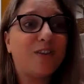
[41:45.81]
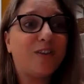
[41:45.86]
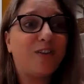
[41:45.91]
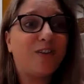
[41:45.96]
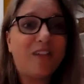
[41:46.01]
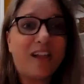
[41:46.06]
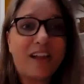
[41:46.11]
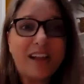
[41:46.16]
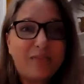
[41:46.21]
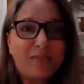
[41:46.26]

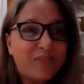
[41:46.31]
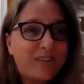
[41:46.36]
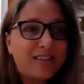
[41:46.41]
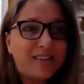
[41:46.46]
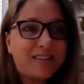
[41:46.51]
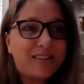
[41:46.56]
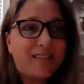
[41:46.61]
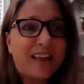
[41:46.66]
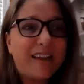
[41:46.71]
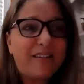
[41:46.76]
life
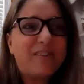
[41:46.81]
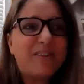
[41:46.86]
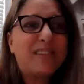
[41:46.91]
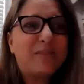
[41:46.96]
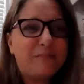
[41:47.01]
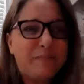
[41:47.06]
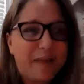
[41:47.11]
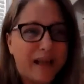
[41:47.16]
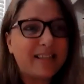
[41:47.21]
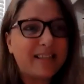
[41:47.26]
is
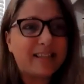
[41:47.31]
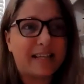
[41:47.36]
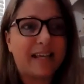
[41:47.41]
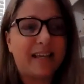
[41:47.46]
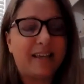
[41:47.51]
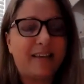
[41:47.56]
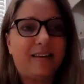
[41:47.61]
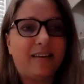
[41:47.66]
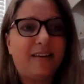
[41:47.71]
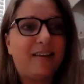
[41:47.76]

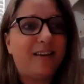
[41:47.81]
messy,